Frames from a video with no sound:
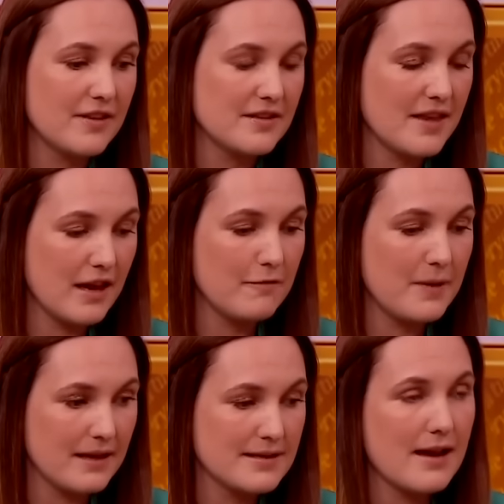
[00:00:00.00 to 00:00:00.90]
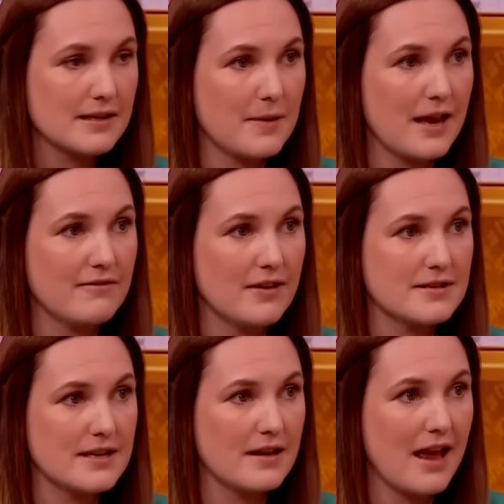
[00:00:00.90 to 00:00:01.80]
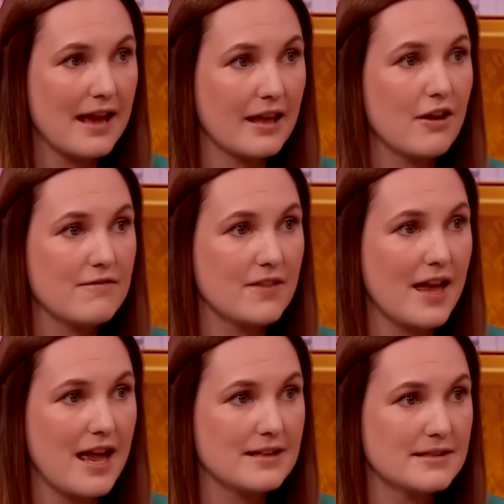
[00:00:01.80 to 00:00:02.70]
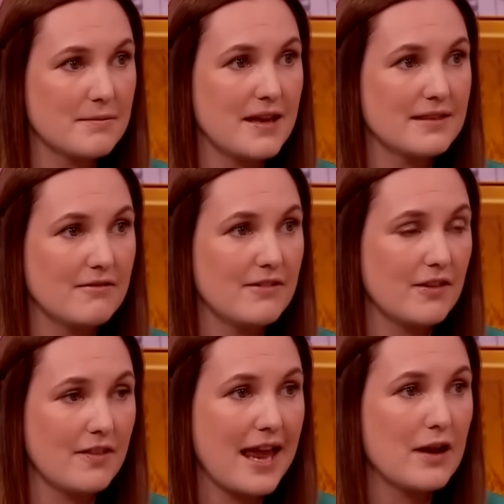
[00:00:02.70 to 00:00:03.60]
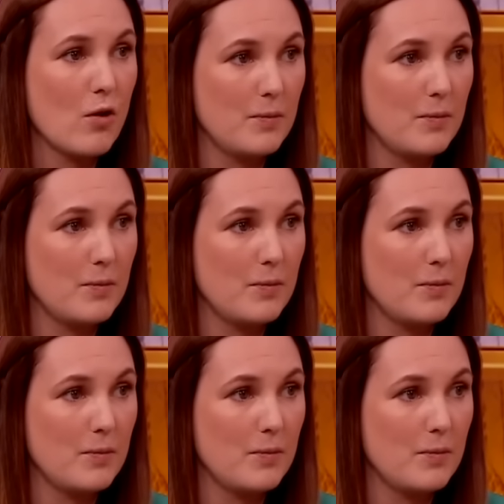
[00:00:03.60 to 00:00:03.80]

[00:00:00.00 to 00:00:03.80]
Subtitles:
this thing of being taxpayer funded hanging over their heads that made them feel that they had